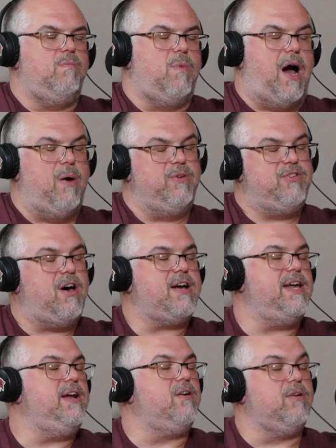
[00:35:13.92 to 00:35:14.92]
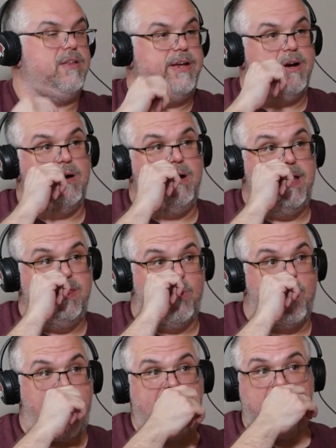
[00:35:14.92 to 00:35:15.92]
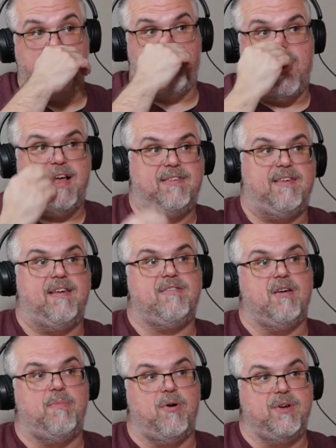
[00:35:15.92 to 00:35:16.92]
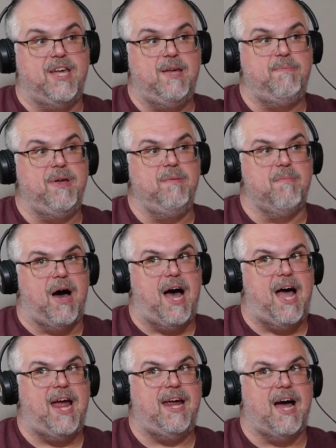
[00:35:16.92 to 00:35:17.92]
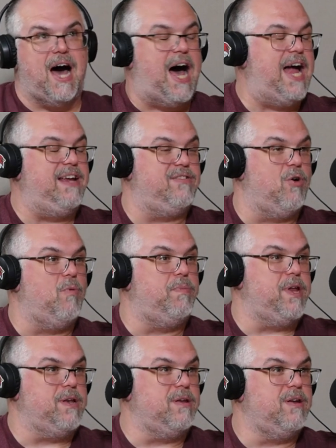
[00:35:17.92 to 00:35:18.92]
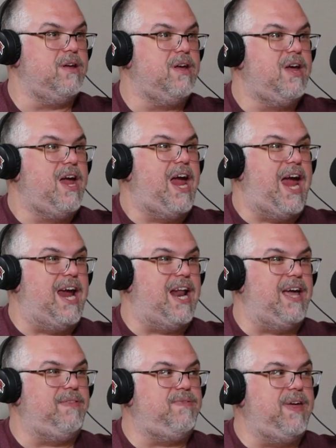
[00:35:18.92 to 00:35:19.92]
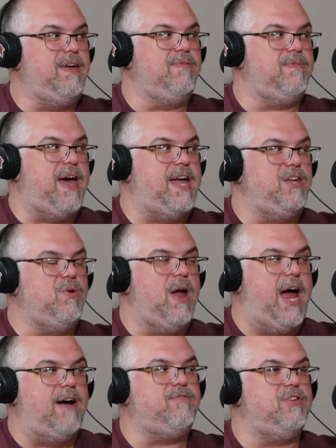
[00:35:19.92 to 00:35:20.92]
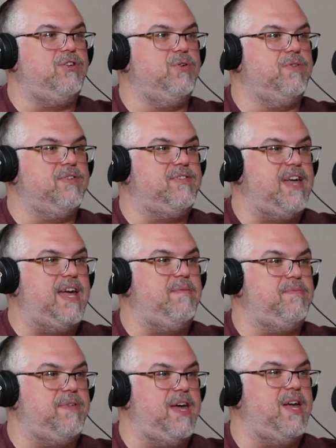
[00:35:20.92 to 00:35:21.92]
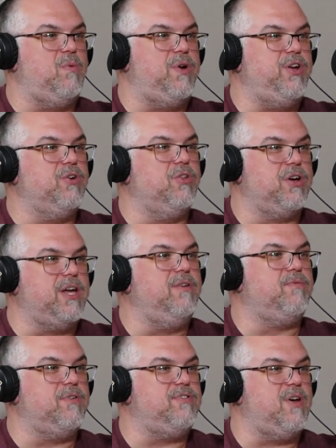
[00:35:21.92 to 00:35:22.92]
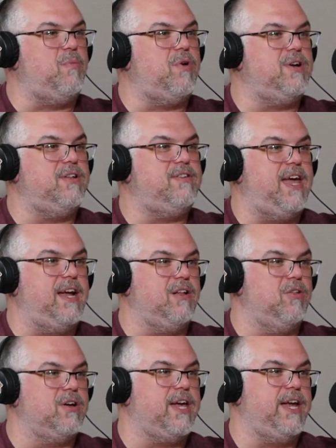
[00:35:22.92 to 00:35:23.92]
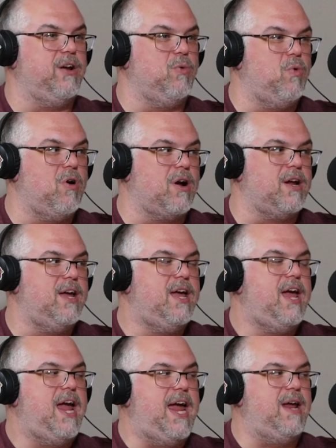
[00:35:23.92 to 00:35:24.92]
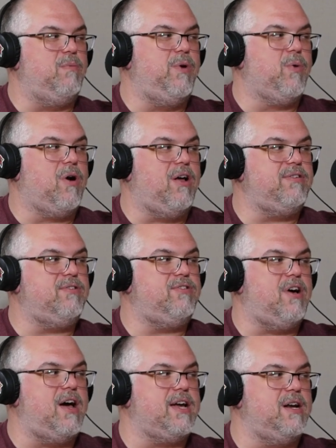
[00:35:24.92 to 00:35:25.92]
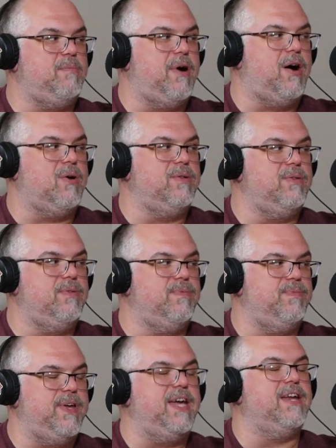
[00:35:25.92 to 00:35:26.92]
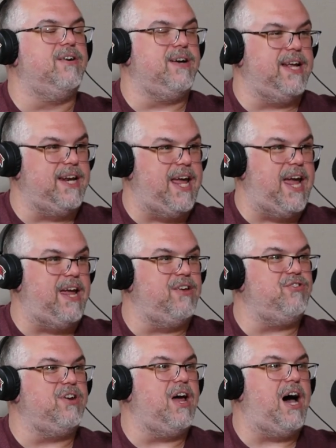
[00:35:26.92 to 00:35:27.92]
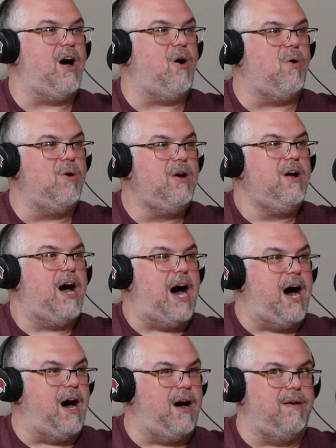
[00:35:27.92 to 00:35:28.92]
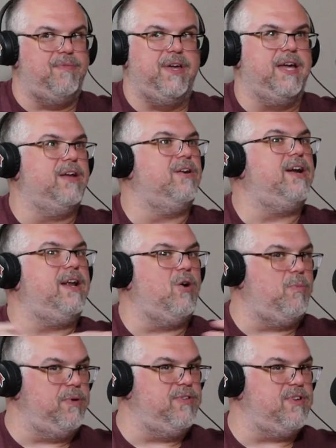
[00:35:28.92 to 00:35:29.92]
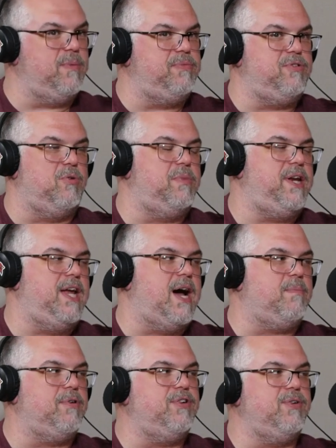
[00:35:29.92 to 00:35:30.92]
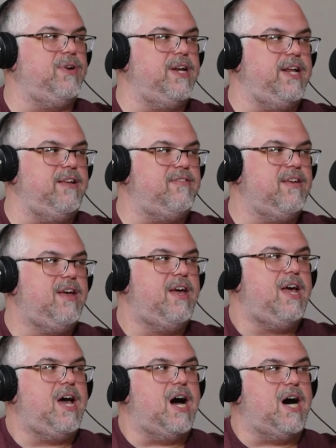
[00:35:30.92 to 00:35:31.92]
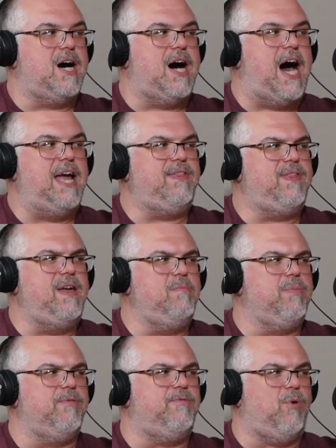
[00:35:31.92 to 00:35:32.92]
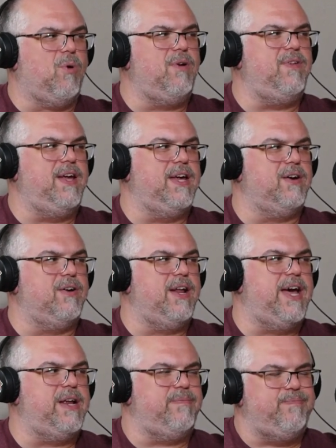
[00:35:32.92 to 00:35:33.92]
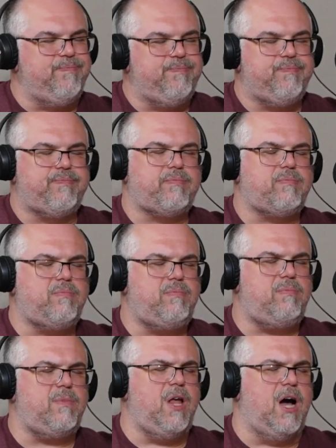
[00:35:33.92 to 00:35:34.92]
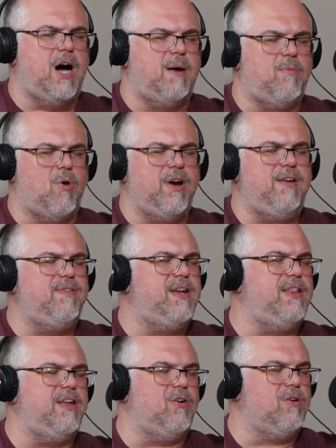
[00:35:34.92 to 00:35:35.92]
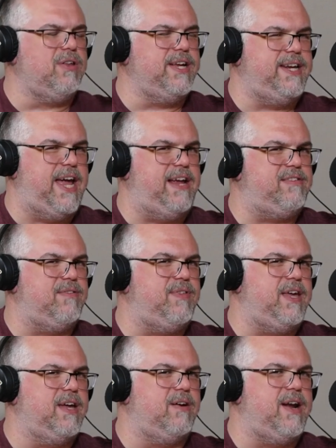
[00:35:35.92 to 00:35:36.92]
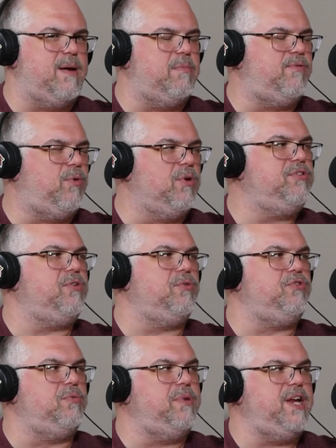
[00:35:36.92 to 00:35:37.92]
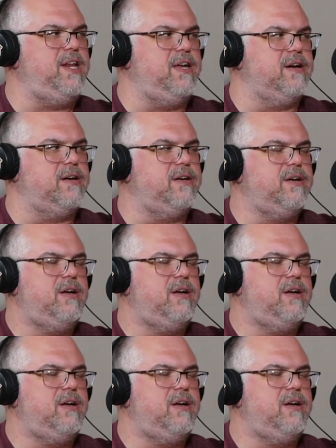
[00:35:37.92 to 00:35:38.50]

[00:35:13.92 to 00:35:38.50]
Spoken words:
I was talking earlier in the writing process about keeping my eyes open. And I think that you have to do the same thing when you're looking for someone to take a look at your work. And we were also talking about the internet age and how the internet opens up so many opportunities. I think before the internet, or even in the early days of the internet, before social media,